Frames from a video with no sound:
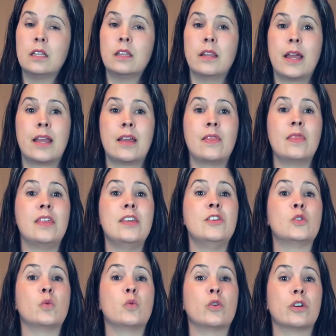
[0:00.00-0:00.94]
like in
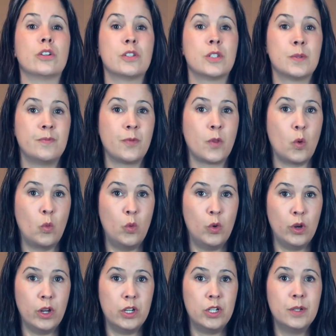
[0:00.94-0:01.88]
these words,
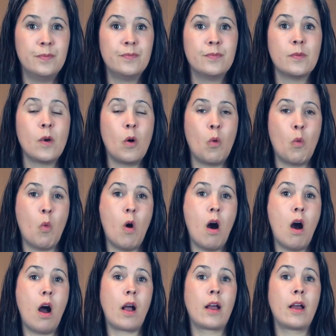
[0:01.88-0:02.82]
would,
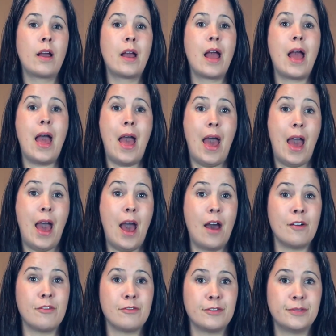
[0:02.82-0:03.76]
walk,
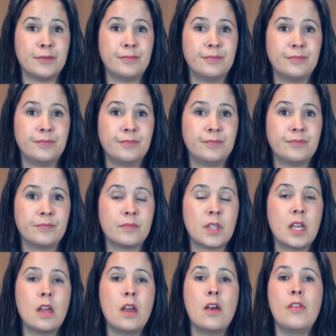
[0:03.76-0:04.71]
half.
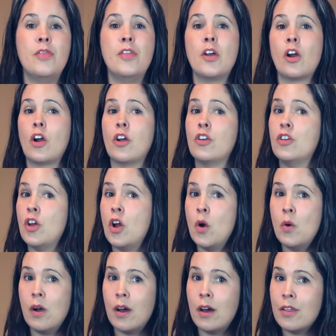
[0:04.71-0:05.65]
There are
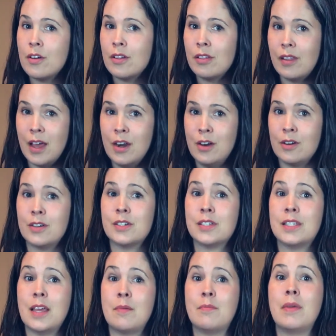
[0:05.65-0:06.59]
no other
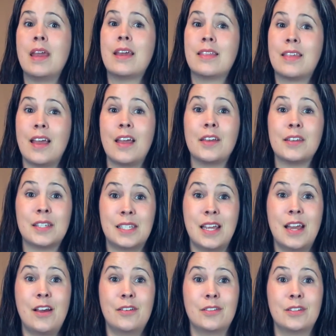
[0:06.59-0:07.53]
letters that make the L
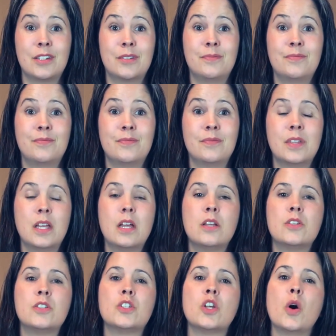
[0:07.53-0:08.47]
sound.
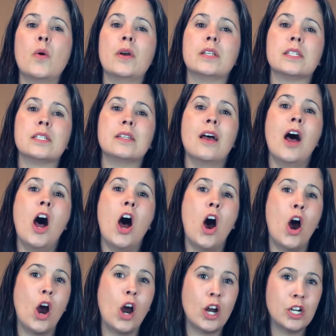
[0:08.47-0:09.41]
So it's not
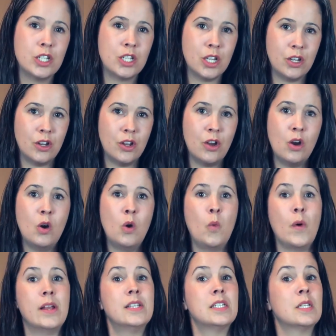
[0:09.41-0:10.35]
hard to know
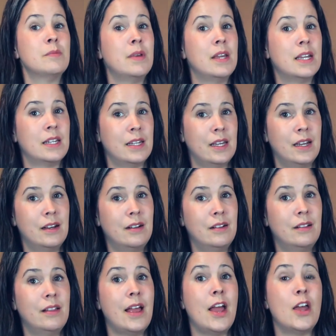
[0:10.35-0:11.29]
when to make an
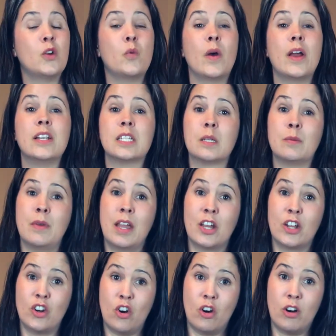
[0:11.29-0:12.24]
L and when to make
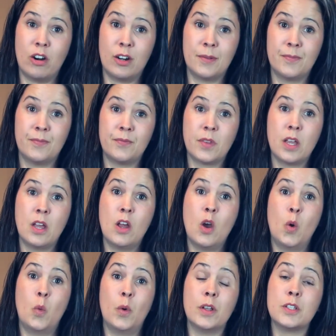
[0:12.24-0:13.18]
an R.
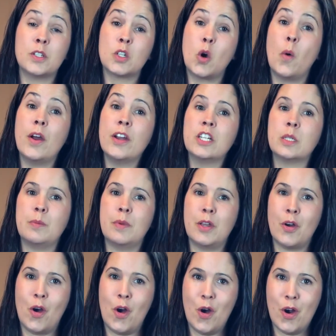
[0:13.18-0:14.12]
What's going to be
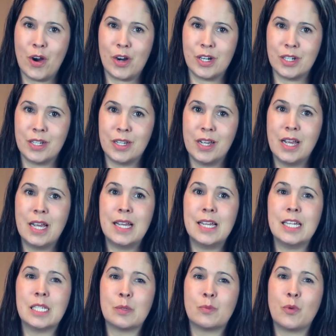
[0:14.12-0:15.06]
hard
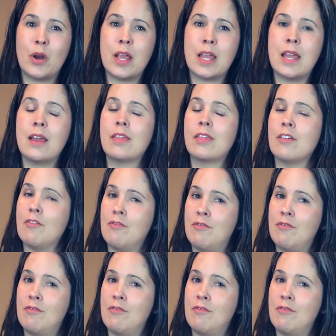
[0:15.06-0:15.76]
is breaking the